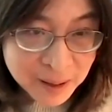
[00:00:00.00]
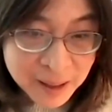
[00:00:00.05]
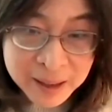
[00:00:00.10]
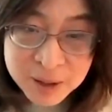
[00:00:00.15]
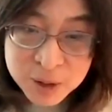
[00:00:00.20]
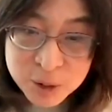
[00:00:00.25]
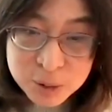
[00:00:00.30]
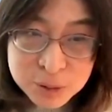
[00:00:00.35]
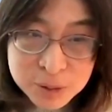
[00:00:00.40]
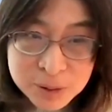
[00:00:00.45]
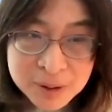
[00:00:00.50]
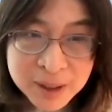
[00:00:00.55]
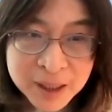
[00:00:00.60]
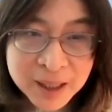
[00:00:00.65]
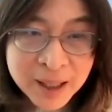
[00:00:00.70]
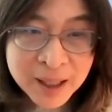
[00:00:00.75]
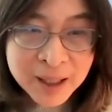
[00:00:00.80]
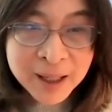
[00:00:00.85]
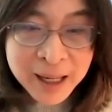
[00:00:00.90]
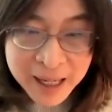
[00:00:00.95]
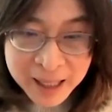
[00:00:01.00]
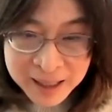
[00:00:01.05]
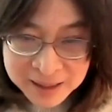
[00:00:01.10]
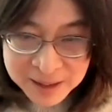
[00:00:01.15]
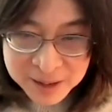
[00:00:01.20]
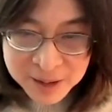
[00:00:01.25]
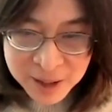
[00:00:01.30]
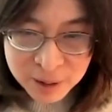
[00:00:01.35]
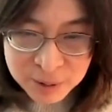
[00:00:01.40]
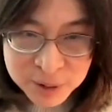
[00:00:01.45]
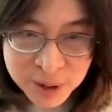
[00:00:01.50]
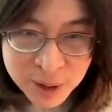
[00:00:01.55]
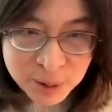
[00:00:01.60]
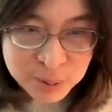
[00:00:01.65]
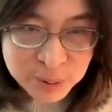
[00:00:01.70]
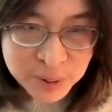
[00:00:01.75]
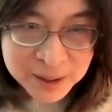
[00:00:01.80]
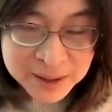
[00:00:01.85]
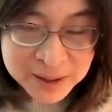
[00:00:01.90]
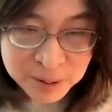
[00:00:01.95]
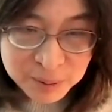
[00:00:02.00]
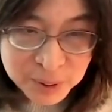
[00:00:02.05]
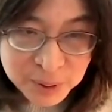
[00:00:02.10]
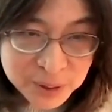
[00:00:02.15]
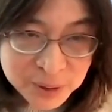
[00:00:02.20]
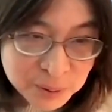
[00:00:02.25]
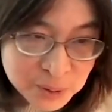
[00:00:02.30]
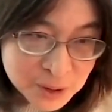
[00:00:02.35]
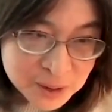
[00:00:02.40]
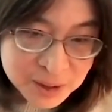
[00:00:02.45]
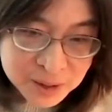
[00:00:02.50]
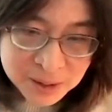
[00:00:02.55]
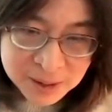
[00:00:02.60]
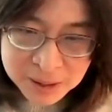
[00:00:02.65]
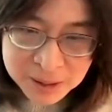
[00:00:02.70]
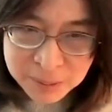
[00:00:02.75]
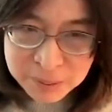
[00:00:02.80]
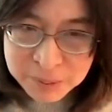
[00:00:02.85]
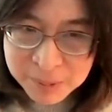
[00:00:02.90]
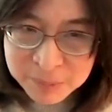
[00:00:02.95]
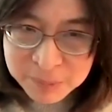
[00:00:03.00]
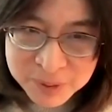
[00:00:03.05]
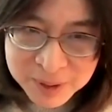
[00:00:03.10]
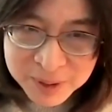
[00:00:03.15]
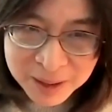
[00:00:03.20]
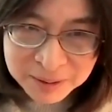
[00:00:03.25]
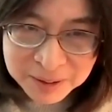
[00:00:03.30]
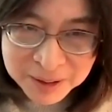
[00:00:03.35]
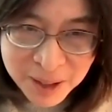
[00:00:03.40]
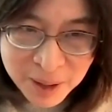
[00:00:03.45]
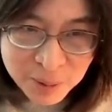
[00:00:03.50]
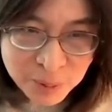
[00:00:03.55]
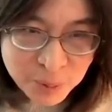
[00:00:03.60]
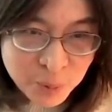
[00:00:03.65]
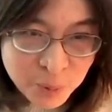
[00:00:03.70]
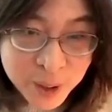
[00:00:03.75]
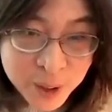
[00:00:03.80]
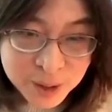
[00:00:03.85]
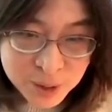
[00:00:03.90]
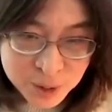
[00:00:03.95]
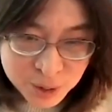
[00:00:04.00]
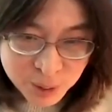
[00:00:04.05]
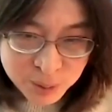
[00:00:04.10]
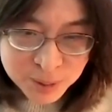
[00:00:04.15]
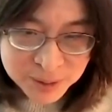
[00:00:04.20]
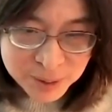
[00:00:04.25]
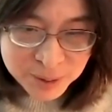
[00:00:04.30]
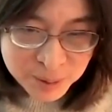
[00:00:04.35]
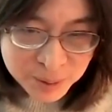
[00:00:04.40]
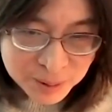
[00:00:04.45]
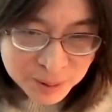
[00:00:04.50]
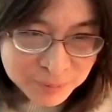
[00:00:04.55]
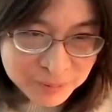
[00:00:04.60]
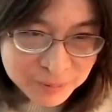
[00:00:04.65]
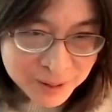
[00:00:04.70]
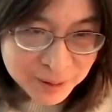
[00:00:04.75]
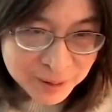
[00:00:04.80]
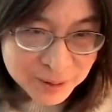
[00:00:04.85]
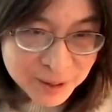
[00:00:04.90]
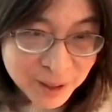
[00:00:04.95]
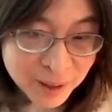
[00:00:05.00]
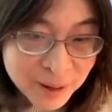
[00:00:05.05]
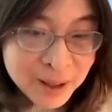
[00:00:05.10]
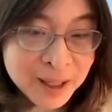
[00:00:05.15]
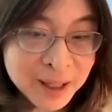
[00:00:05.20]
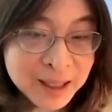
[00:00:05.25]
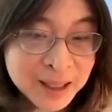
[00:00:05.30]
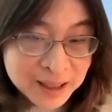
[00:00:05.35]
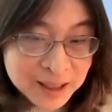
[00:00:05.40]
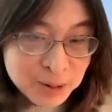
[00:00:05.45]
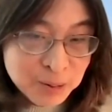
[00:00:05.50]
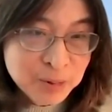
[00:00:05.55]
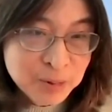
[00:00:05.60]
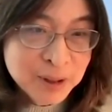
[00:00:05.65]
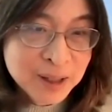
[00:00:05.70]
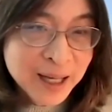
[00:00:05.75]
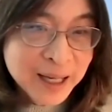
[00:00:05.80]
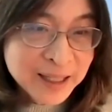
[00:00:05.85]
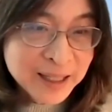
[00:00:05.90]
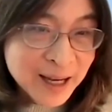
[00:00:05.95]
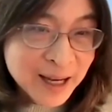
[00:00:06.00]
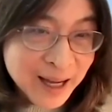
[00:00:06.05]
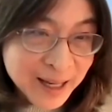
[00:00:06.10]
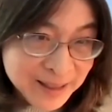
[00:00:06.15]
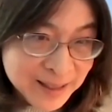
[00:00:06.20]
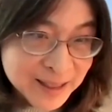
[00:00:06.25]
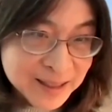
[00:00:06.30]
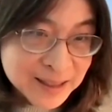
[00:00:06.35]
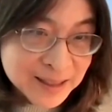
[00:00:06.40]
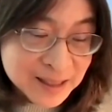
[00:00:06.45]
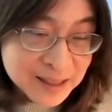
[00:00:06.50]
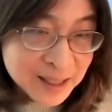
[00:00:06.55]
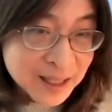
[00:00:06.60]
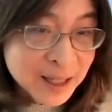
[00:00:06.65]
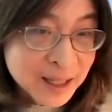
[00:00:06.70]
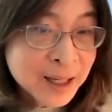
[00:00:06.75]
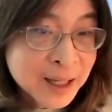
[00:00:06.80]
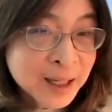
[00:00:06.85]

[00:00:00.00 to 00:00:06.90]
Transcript: And usually as a downtown resident, we say, just shift them to downtown. We chosen to live downtown because we like high density.